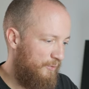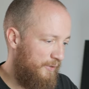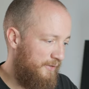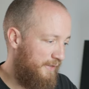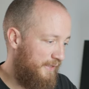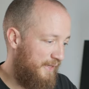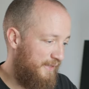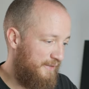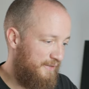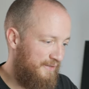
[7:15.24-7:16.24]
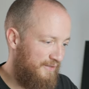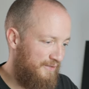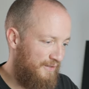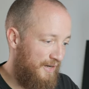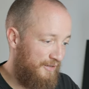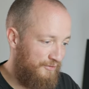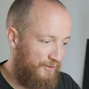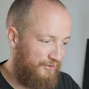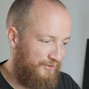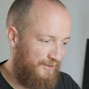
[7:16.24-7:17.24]
we see that it's
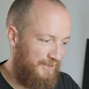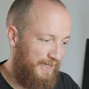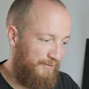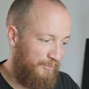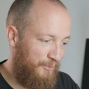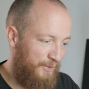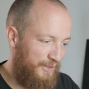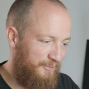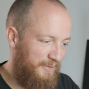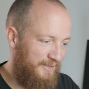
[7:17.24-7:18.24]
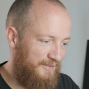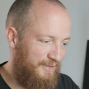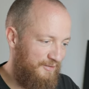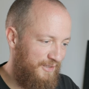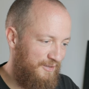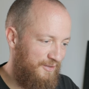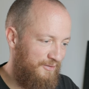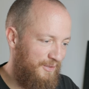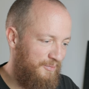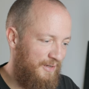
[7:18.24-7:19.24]
unfortunately even more expensive at
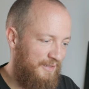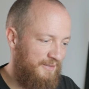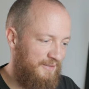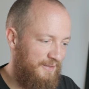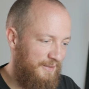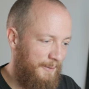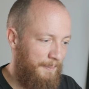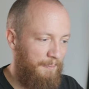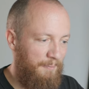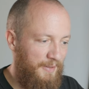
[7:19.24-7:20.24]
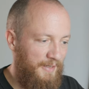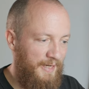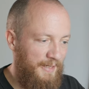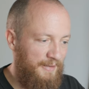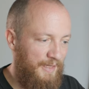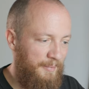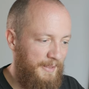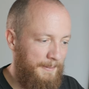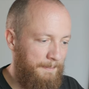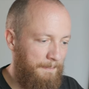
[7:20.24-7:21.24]
50 bucks. But again, I
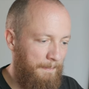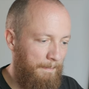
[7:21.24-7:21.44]
mean,